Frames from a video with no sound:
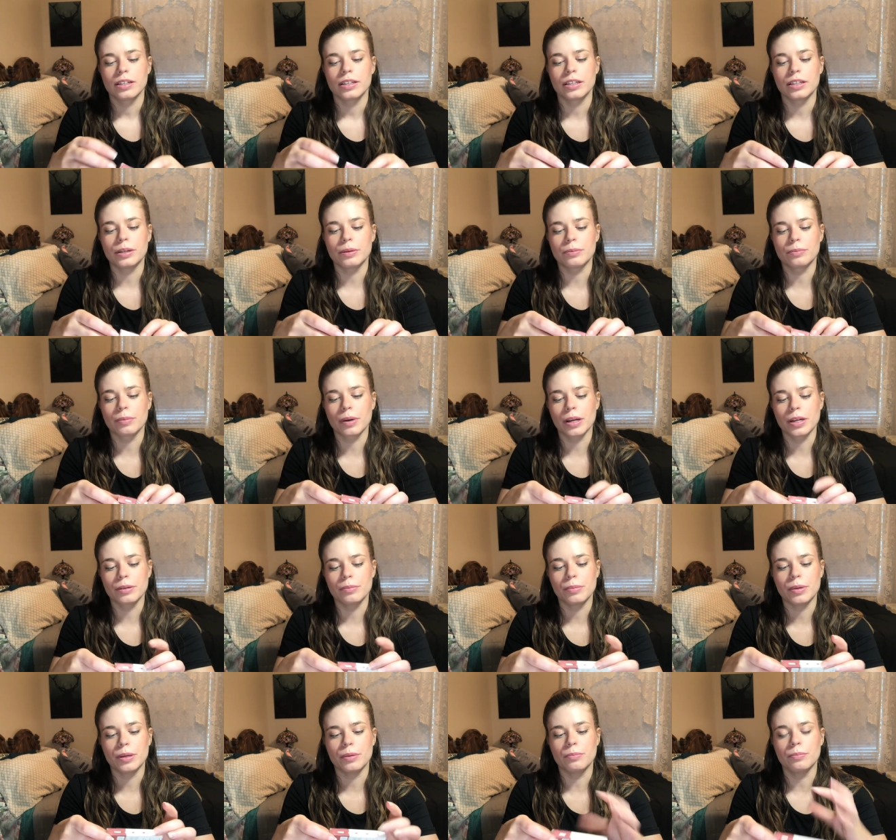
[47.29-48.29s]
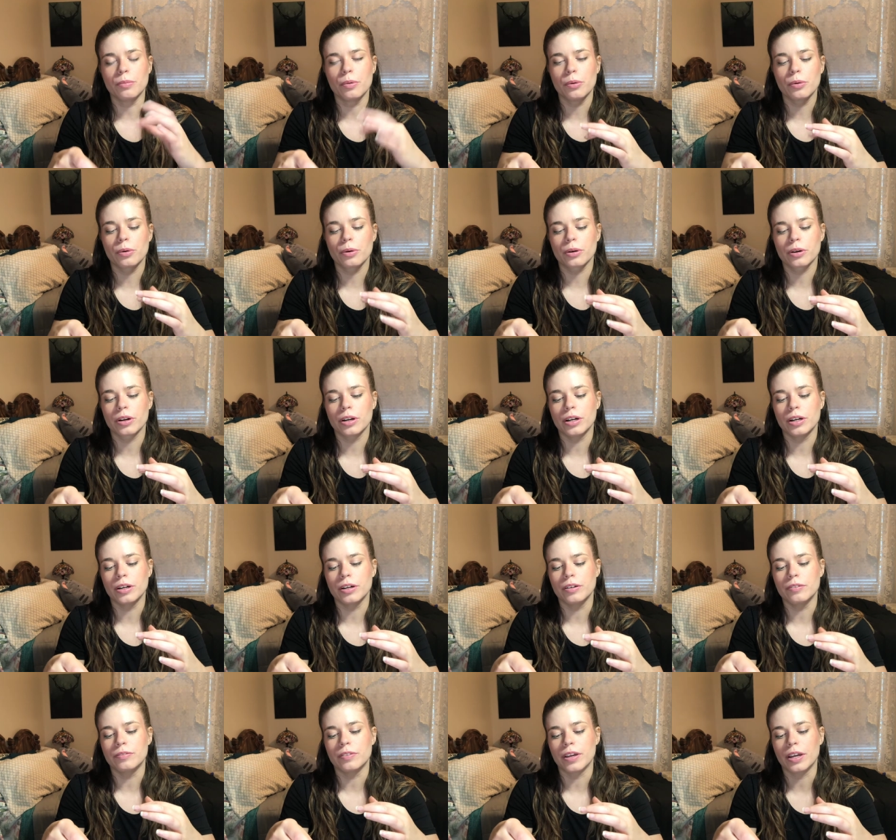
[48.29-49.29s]
They remind me more
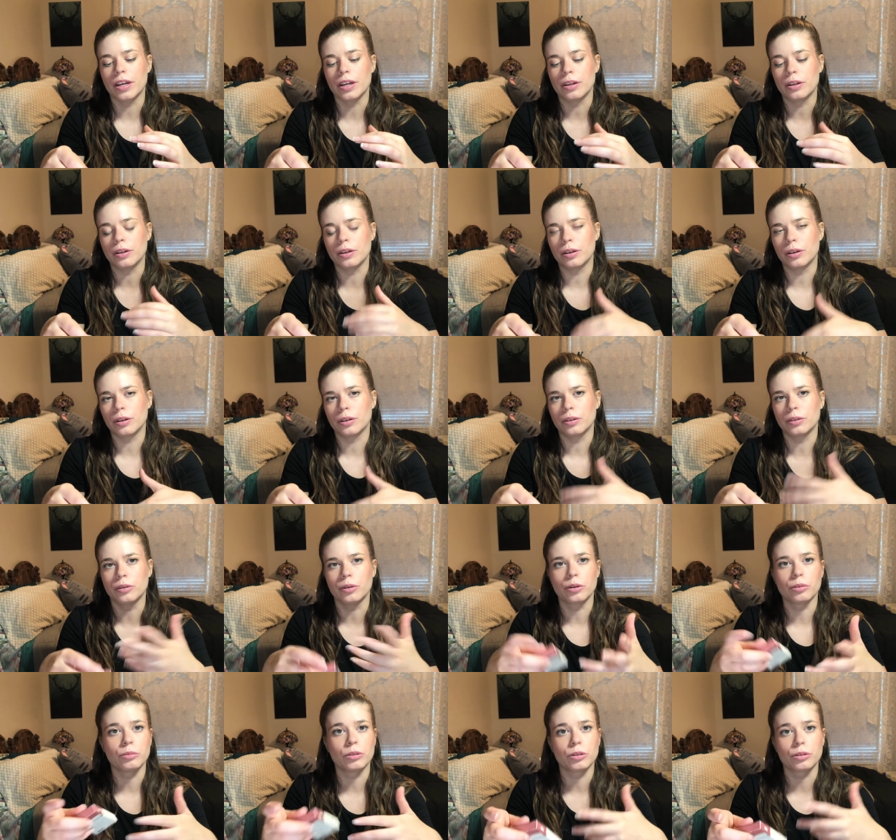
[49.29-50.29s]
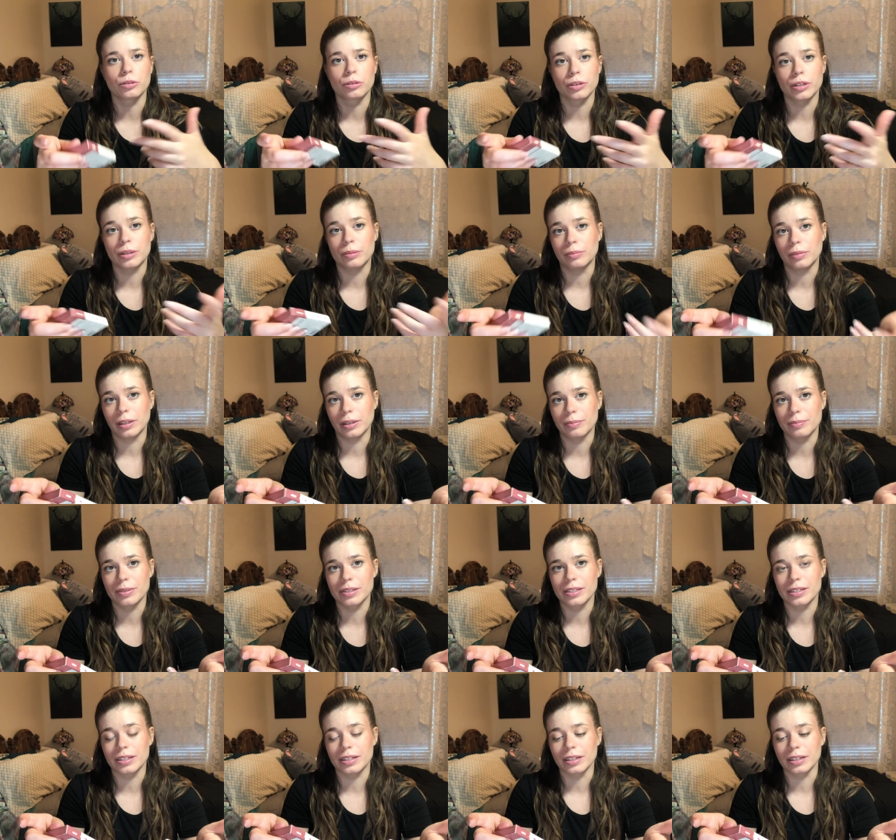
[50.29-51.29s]
of a normal cream
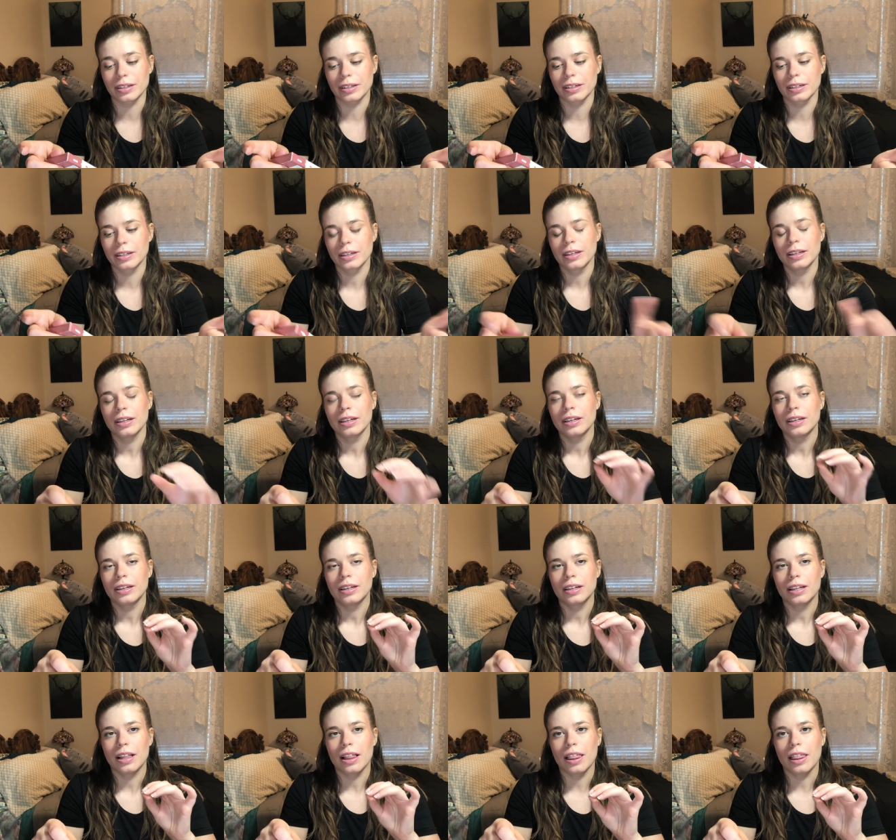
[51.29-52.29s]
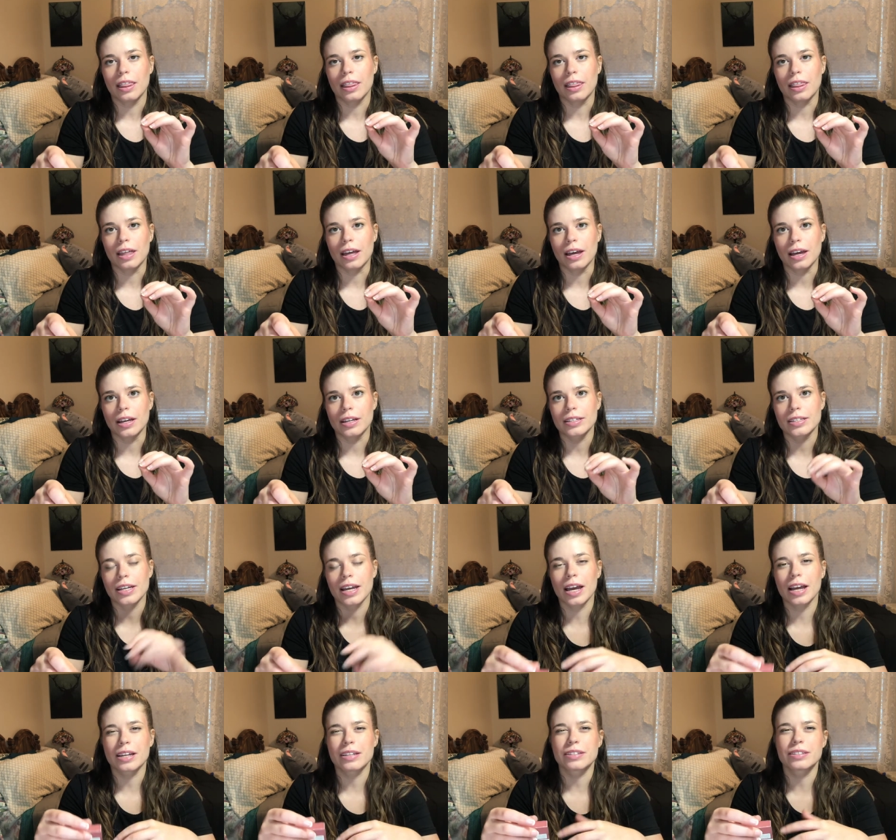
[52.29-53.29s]
lipstick that
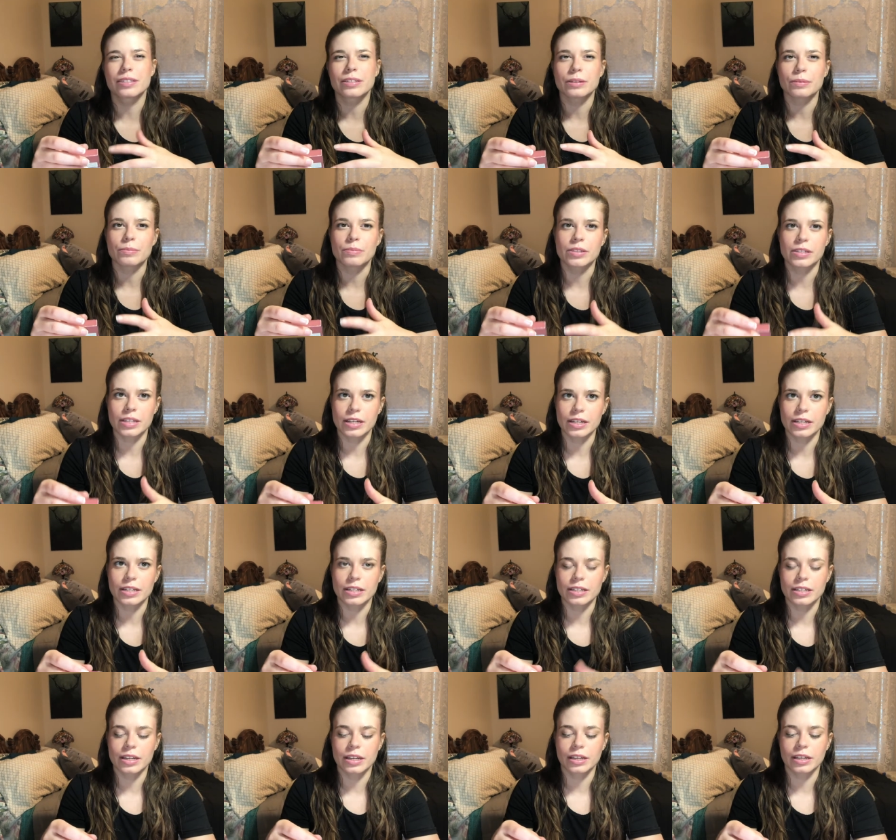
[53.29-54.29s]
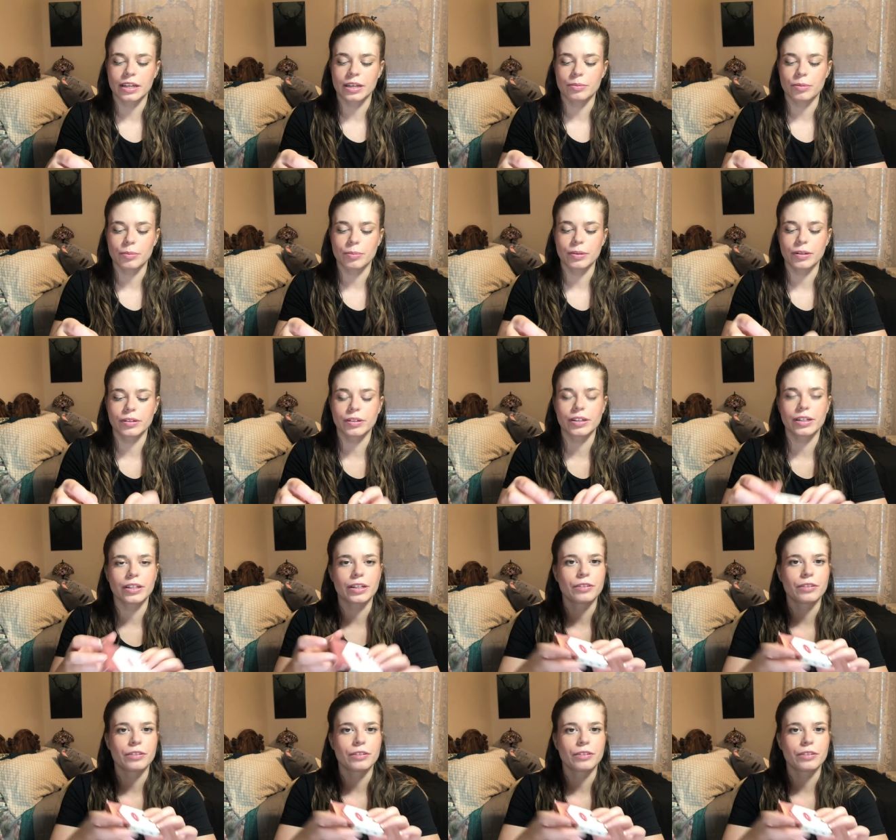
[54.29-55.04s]
has some staining capability.